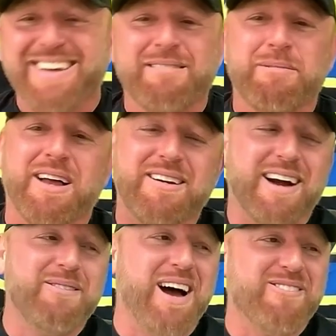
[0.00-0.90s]
Brother,
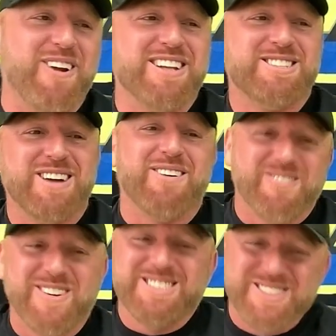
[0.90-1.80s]
I, I ran, to, I
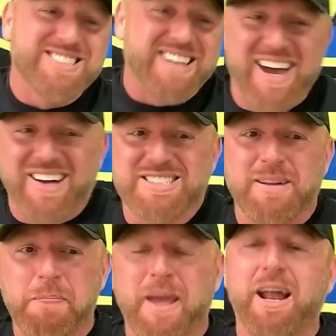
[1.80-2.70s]
went to his house,
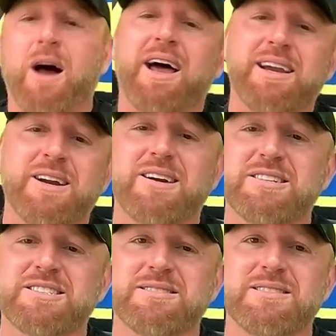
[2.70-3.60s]
and all I hear
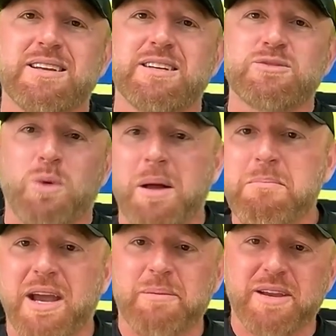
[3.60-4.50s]
is his one
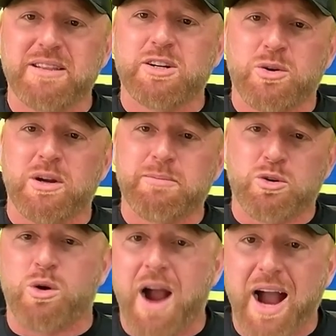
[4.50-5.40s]
baby in the crib
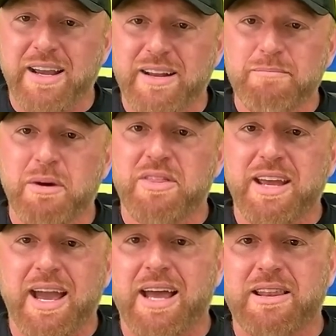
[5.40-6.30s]
crying, but
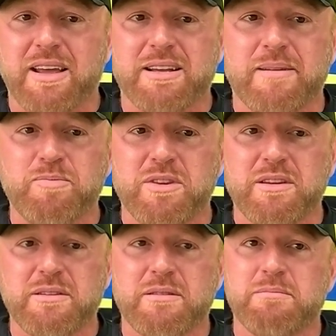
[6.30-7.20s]
they had like
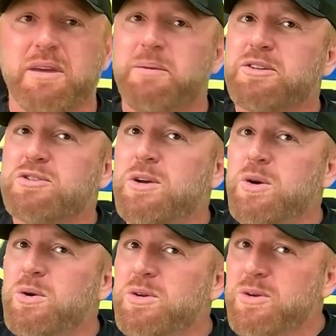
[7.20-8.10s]
maybe a
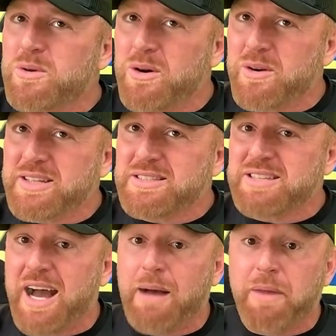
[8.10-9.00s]
two-year-old at the
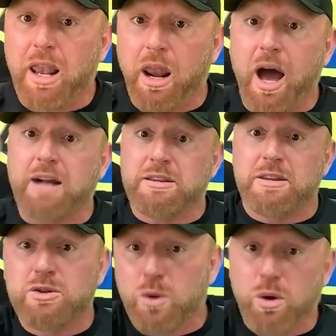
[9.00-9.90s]
time that locked
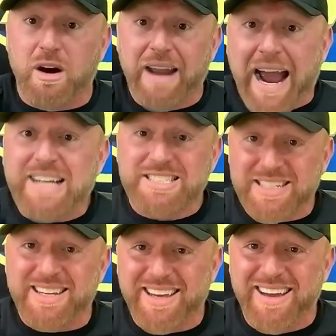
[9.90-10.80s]
the door on oh, accident.
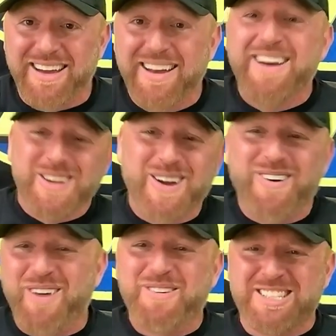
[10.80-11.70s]
no. You know
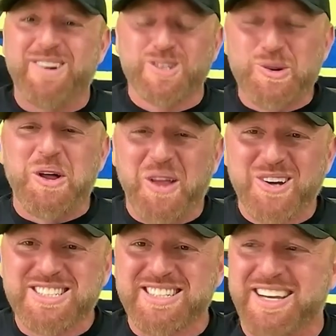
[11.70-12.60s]
what I mean? So yeah. it was one of
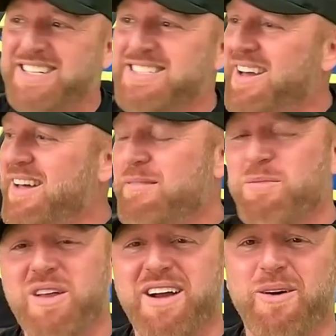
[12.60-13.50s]
those things.
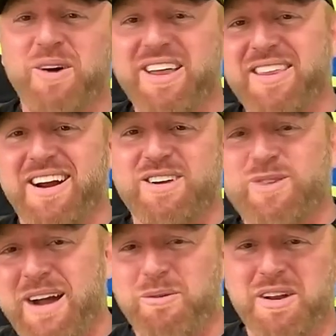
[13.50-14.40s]
Brother, I went in there, I
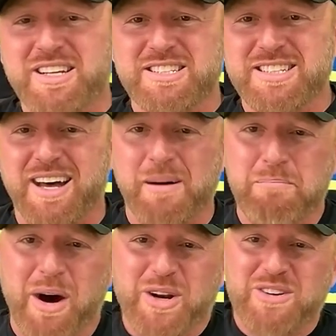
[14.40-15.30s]
grabbed one of his uh,
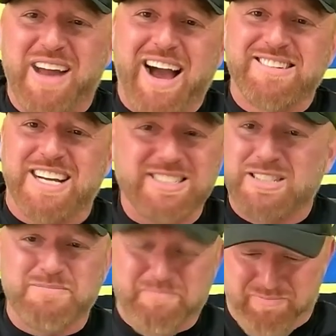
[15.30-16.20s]
butter knives. I
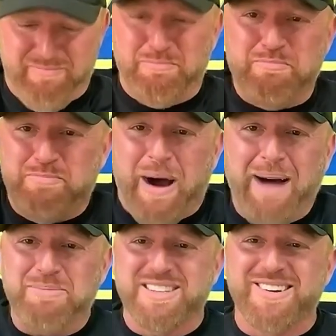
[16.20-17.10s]
just
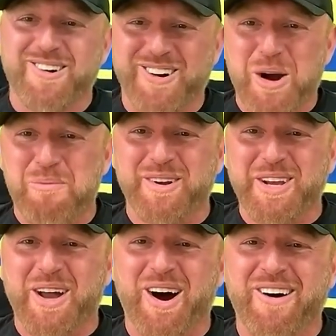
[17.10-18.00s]
pop the door open,
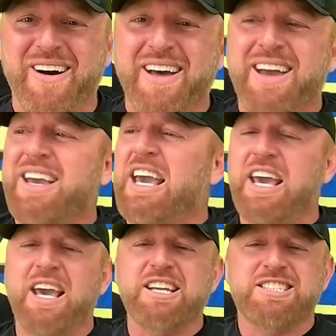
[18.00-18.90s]
you know?
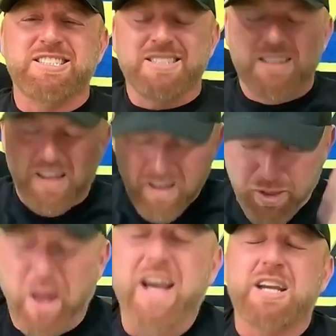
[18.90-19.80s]
He's
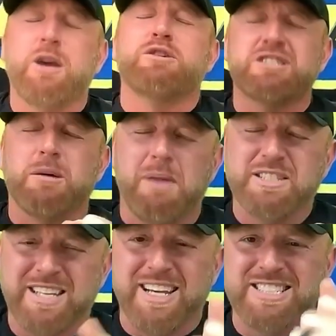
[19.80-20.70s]
thank you so
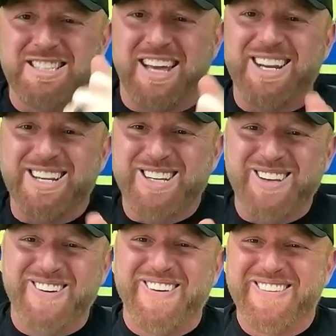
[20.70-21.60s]
much, Heath. Thank
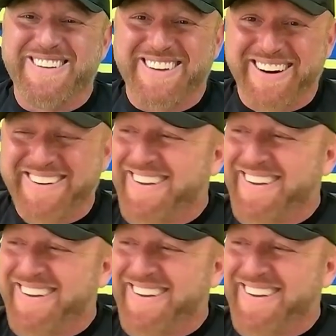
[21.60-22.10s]
you, you know?